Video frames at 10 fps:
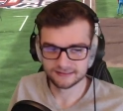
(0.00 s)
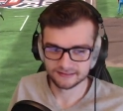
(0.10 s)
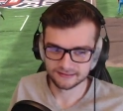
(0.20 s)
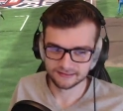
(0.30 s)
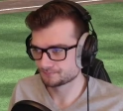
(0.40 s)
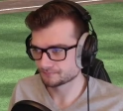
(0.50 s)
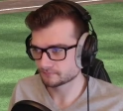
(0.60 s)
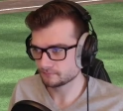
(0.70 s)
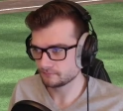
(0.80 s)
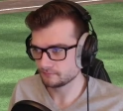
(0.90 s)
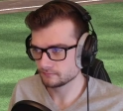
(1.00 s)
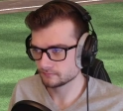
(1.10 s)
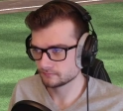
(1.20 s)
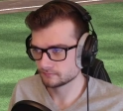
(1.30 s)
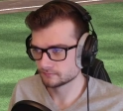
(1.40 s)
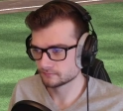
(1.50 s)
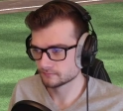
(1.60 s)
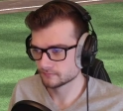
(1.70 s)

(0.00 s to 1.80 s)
[no speech]